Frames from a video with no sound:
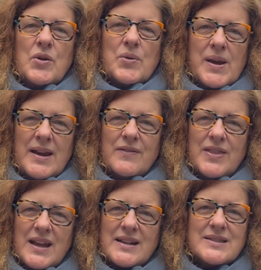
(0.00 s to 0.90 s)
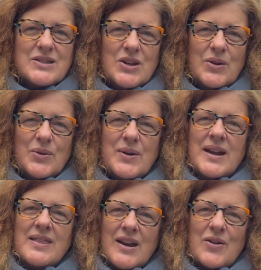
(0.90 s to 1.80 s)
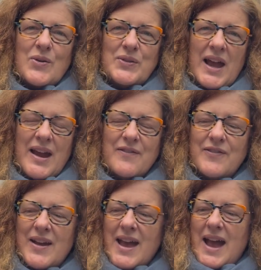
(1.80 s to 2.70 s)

creative things too in their own life,